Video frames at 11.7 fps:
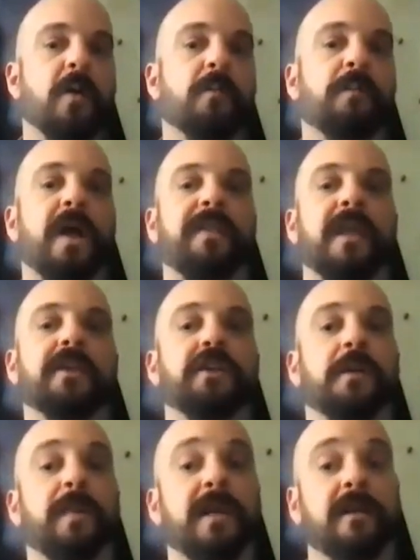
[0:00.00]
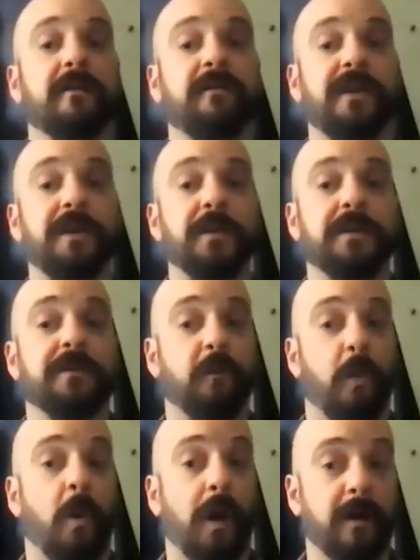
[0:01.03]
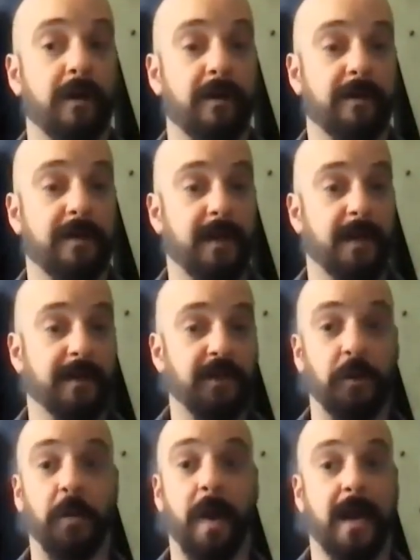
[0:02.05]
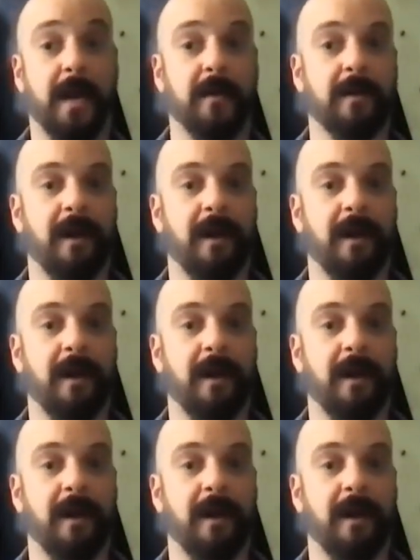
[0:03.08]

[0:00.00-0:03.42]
but they shouldn't be confused for the terrain.